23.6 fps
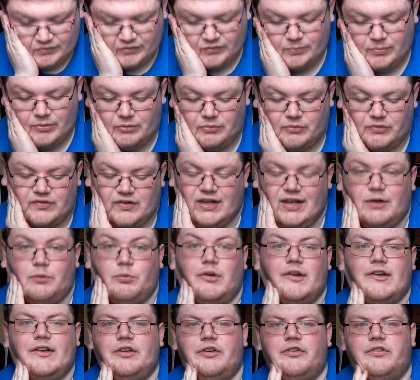the spot was he had
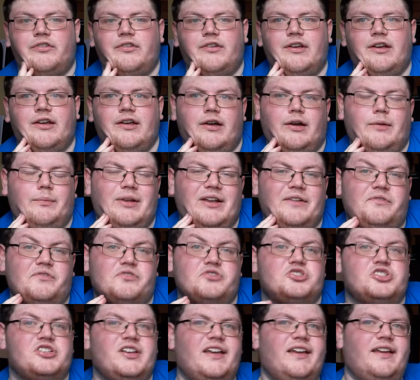one Uso. I believe it
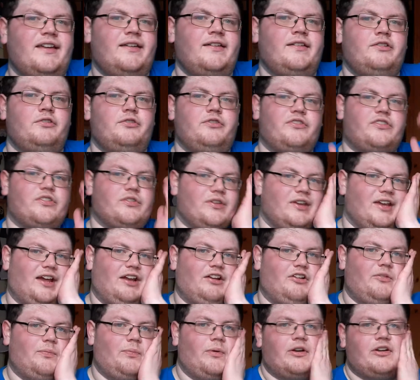was Jay, so he had
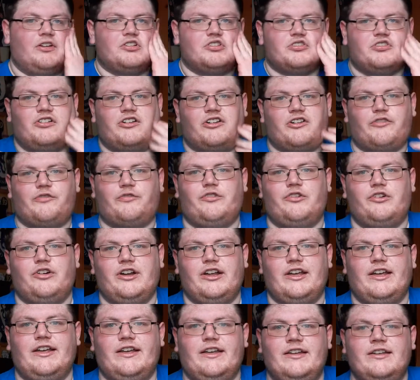up on his shoulders for
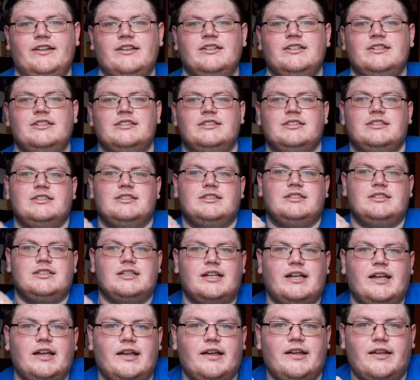a
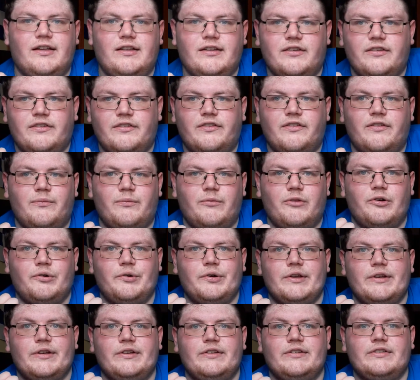uh,
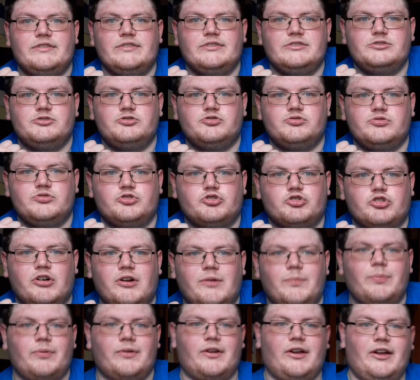Samoan
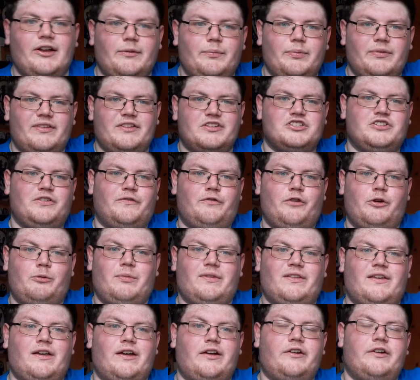drop kind of position for
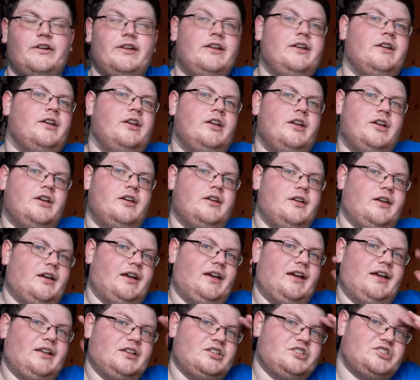carry.
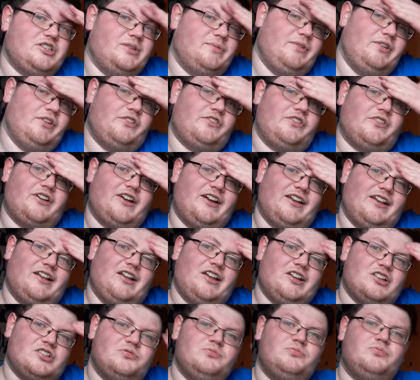Uh, Jimmy Uso kind of
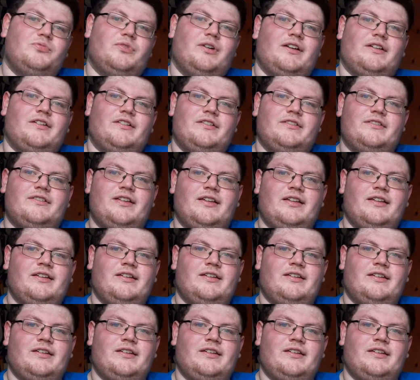like went.